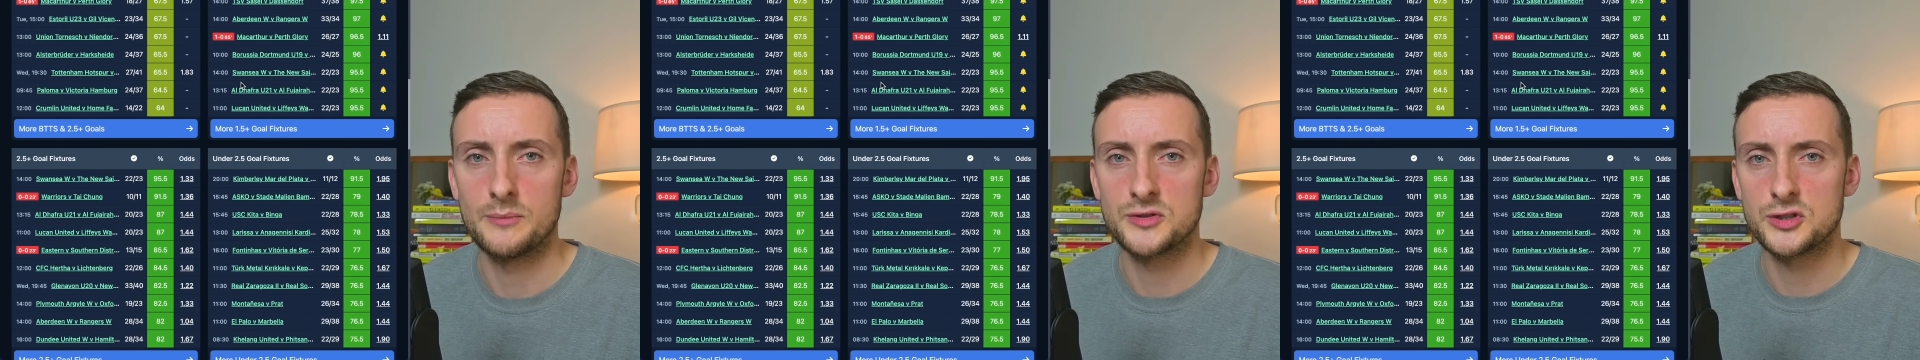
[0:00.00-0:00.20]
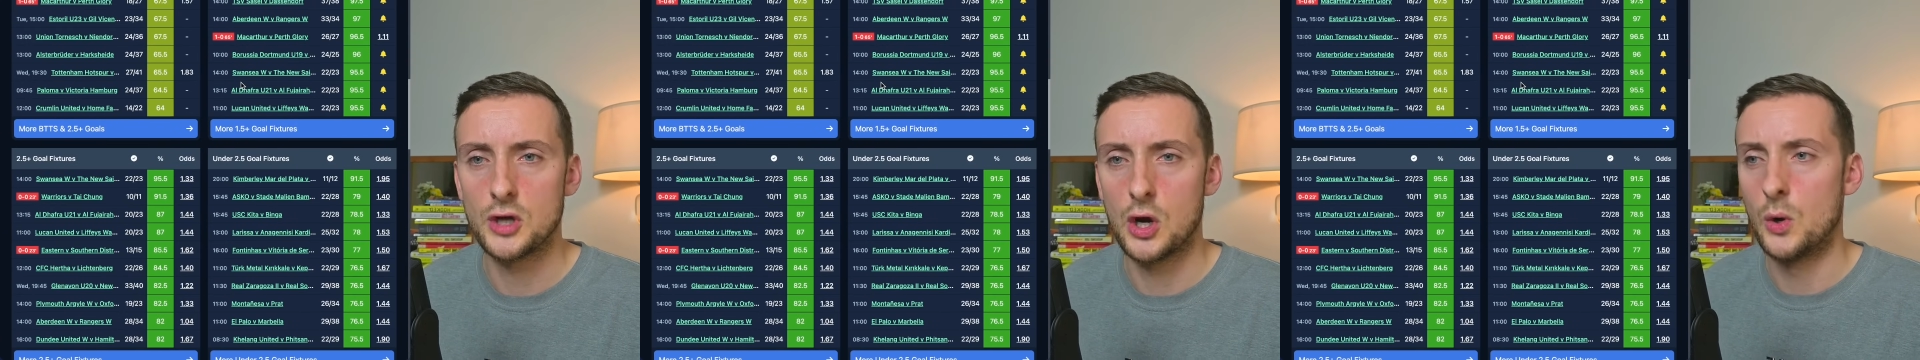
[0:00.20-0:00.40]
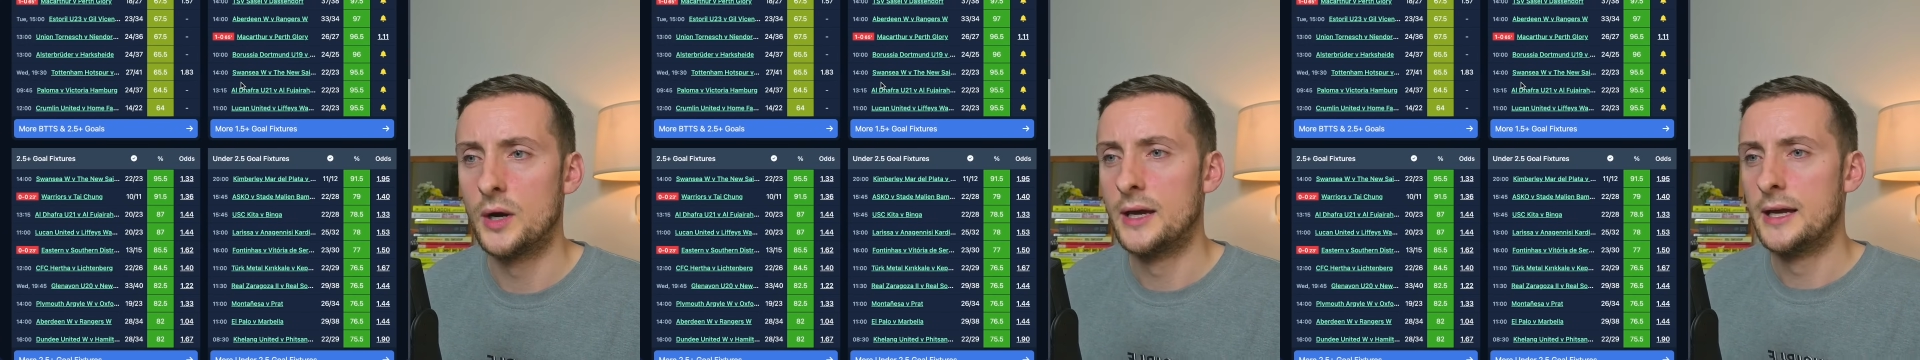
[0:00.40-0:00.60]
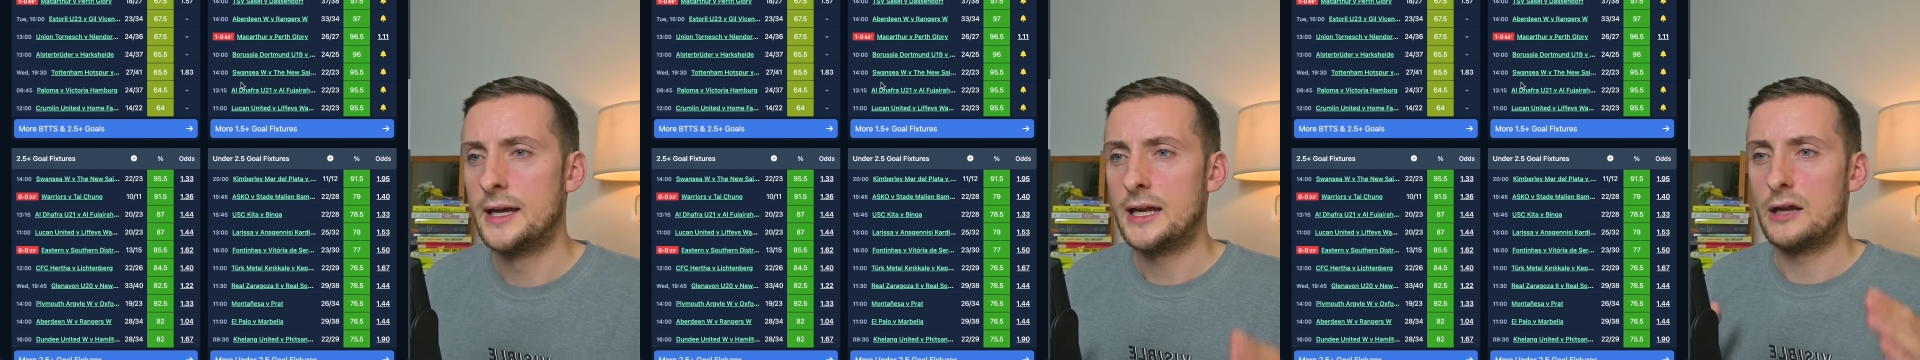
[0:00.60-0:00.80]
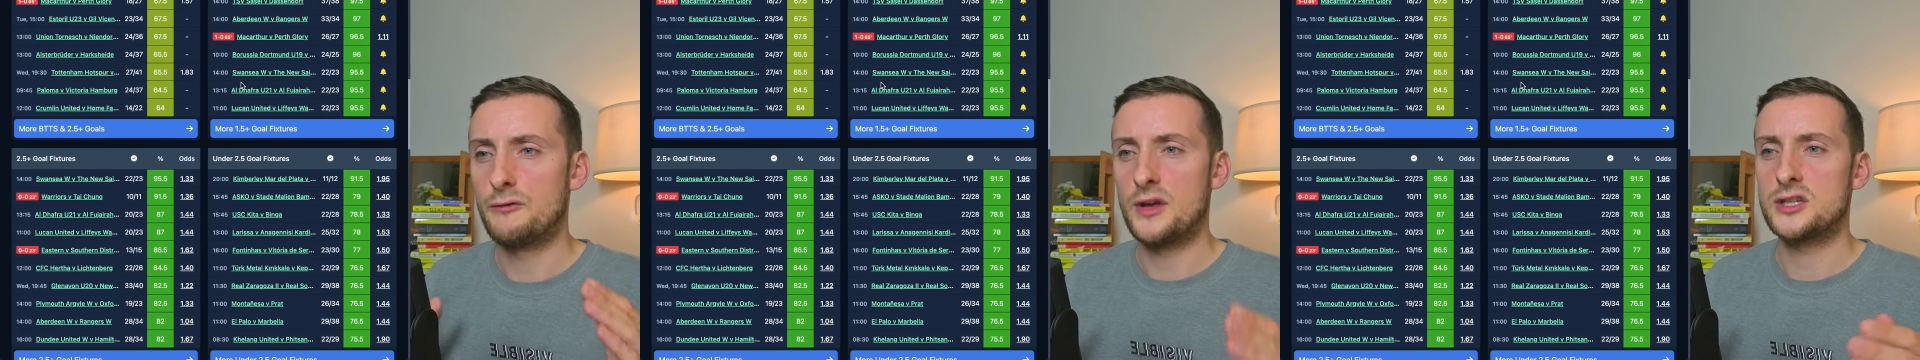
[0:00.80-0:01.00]
So
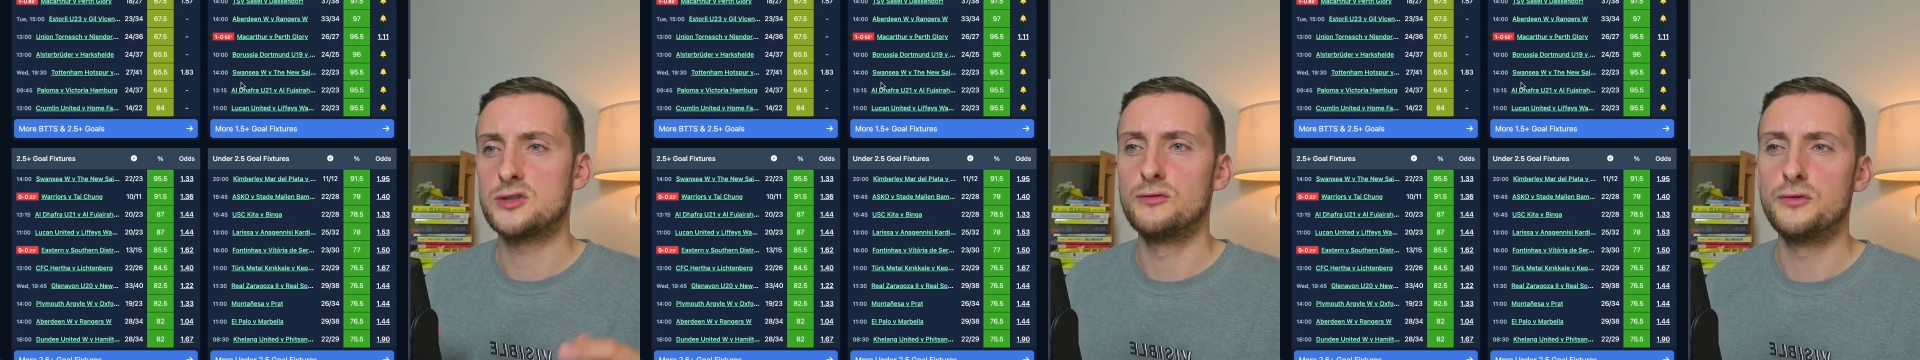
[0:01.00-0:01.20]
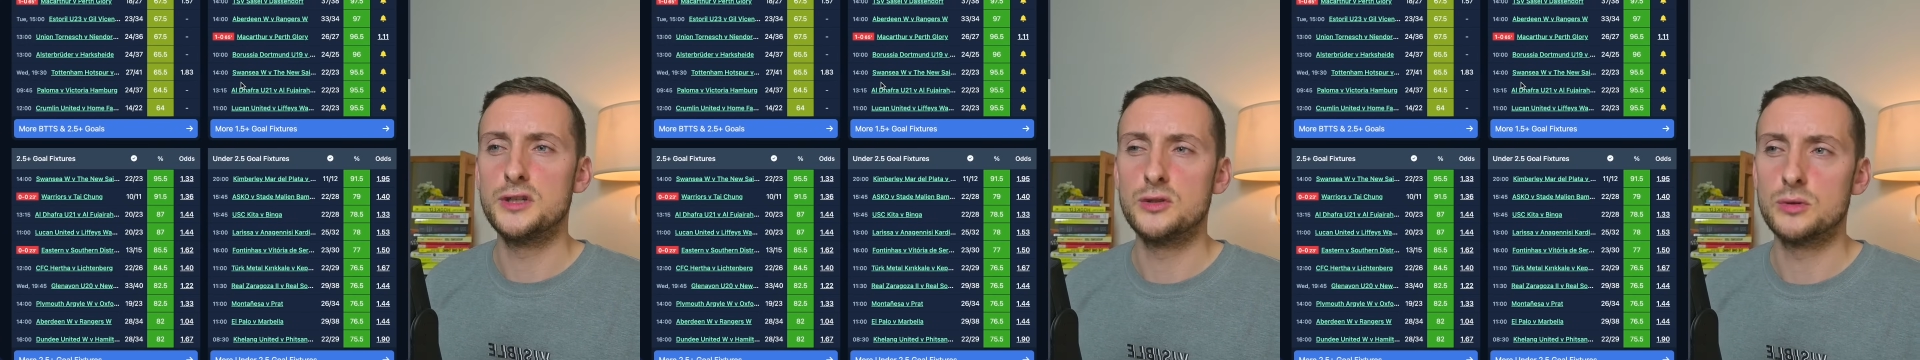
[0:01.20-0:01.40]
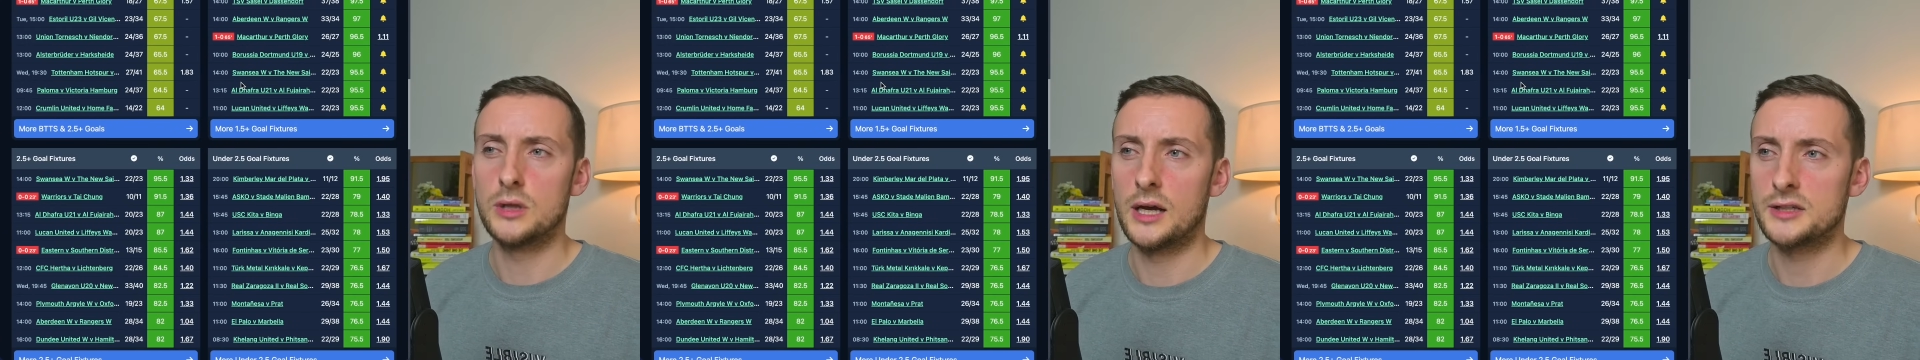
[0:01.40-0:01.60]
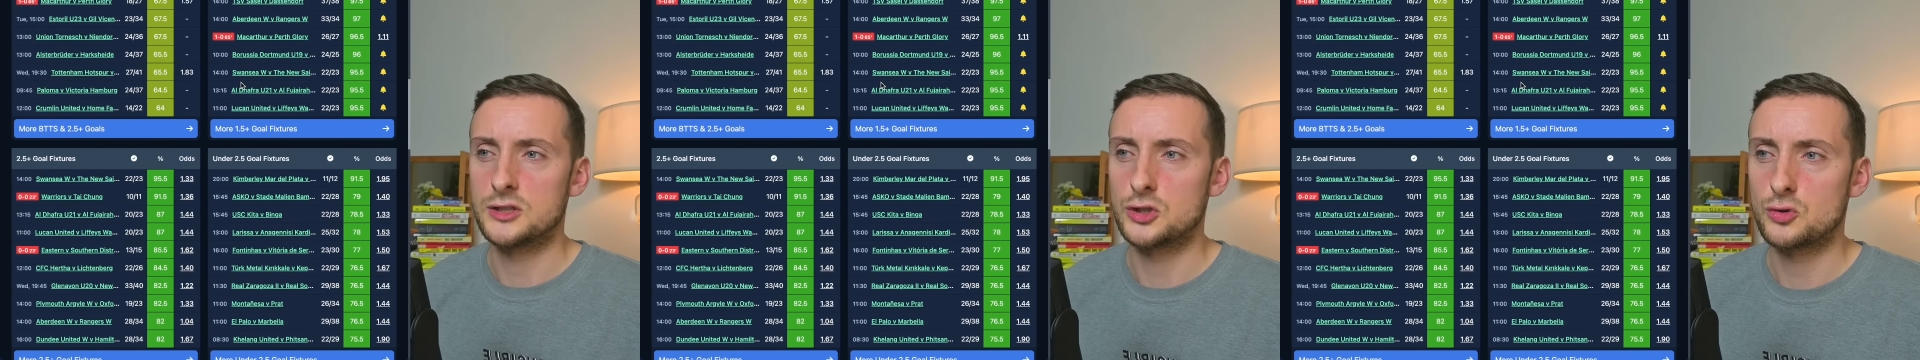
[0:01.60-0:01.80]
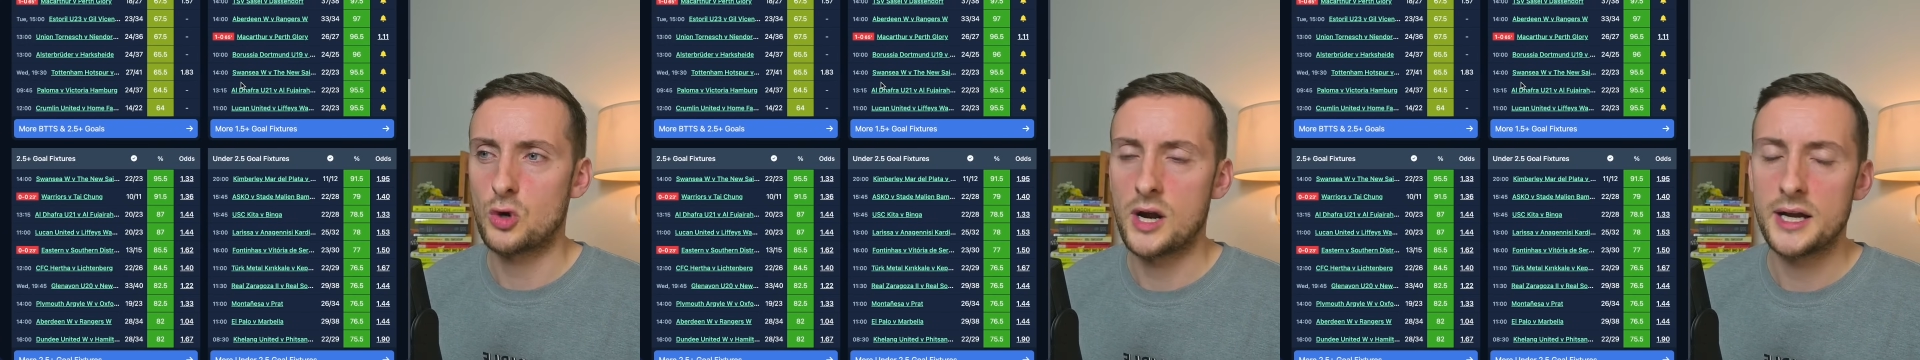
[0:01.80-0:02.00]
if that's something you would like to
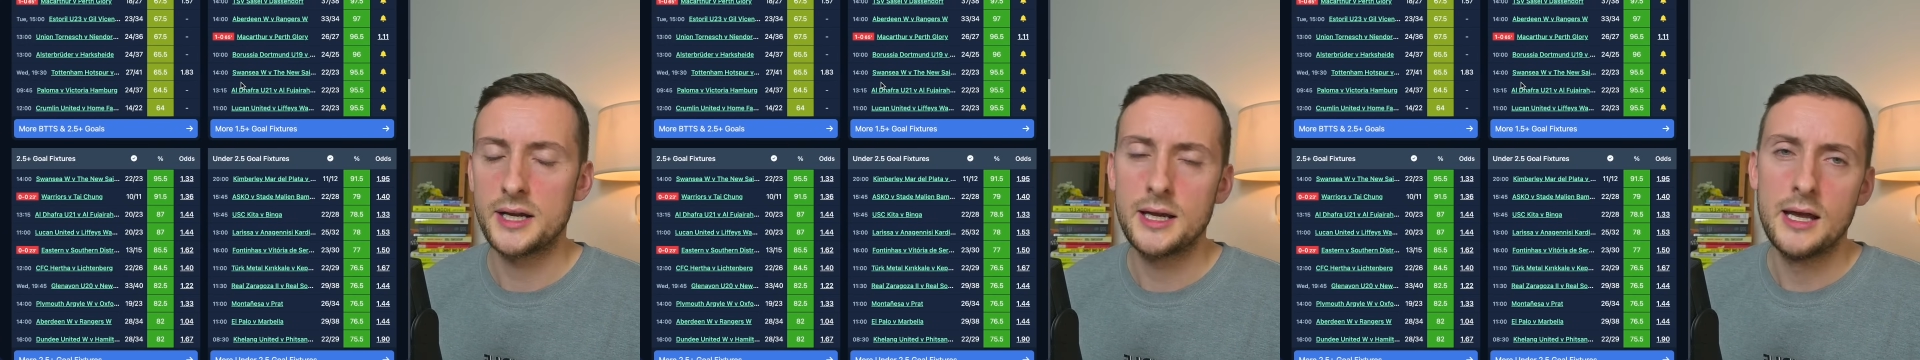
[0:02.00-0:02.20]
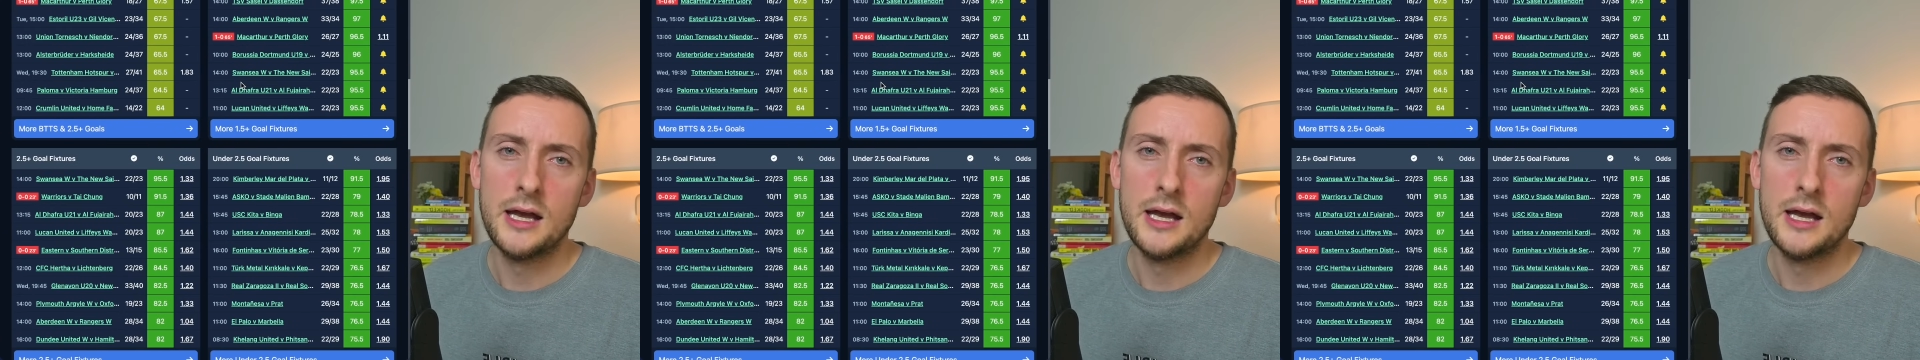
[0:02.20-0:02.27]
try,